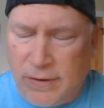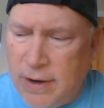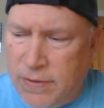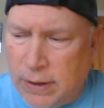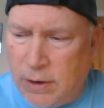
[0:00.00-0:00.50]

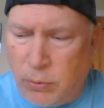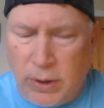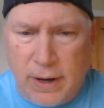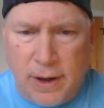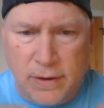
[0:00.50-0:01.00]
anything that
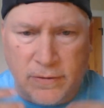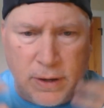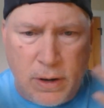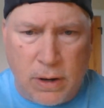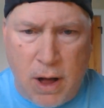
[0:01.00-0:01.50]
really has
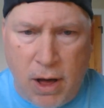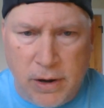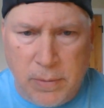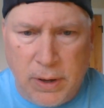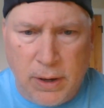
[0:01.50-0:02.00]
an
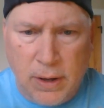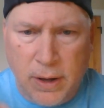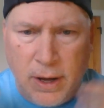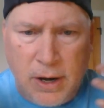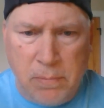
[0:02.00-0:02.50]
economy
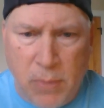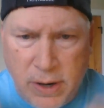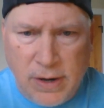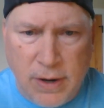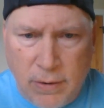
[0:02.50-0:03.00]
and a
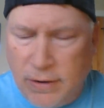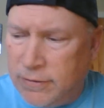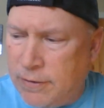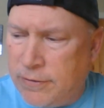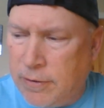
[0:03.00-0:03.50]
monetary
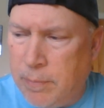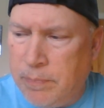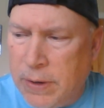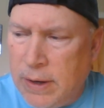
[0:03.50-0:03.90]
system.